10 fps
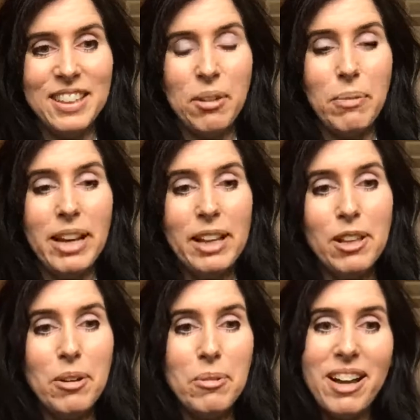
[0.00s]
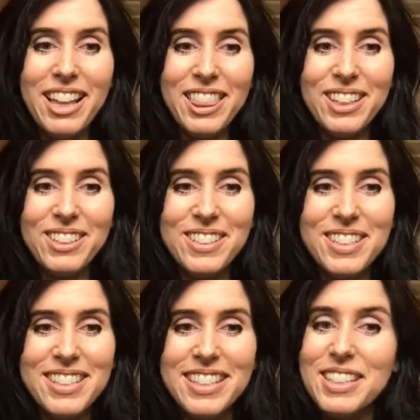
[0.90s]
Well, hello,
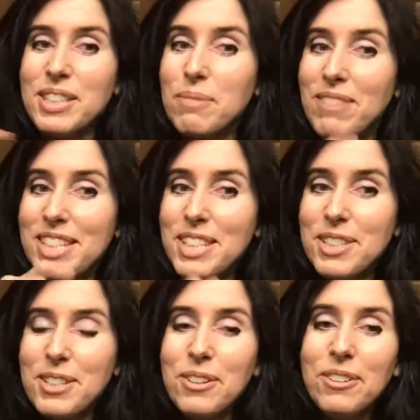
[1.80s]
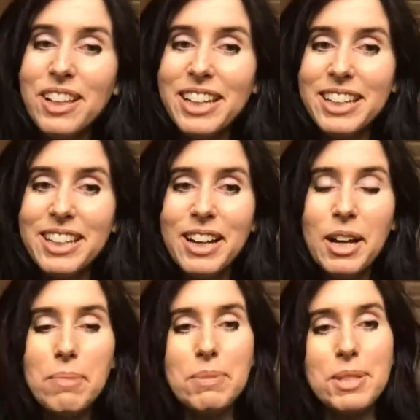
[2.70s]
authors. It's Mrs. Kohli.
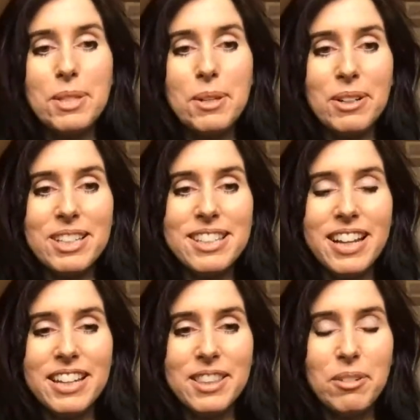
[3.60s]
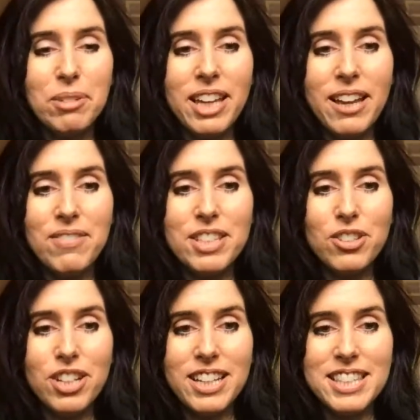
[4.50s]
I'm so excited that we have this
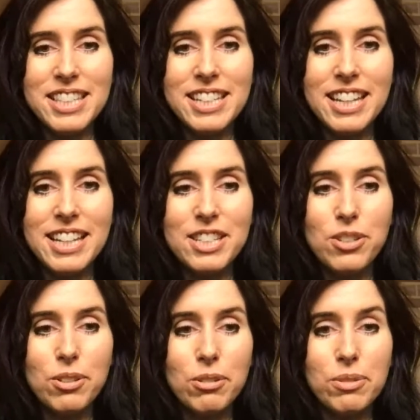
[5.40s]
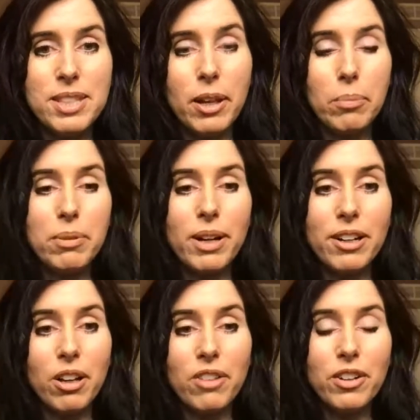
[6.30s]
chance today to celebrate
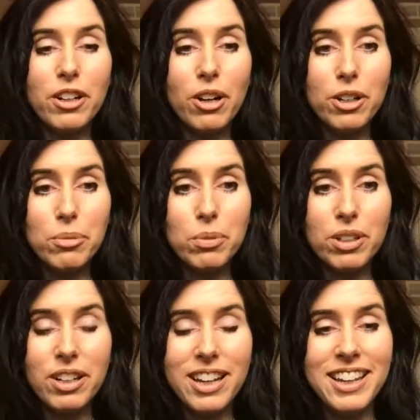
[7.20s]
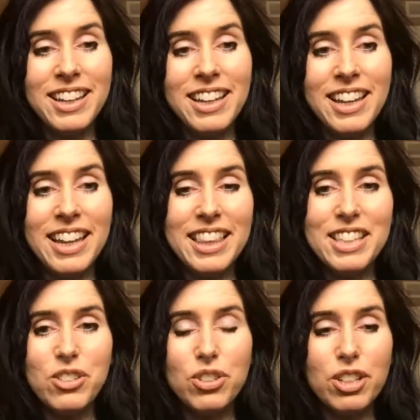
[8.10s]
all of our hard work
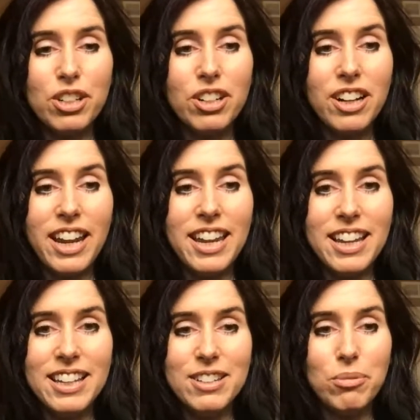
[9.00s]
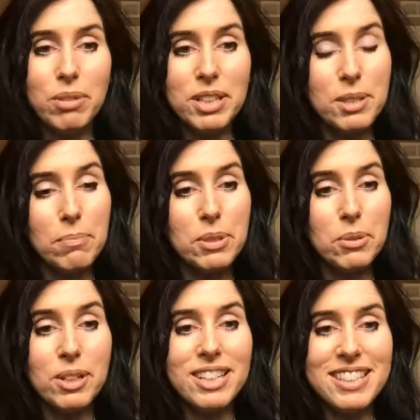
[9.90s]
this year and read some
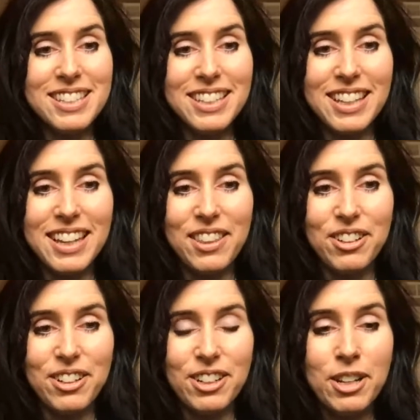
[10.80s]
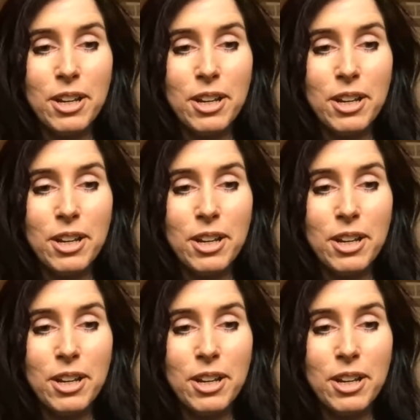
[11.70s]
stories together.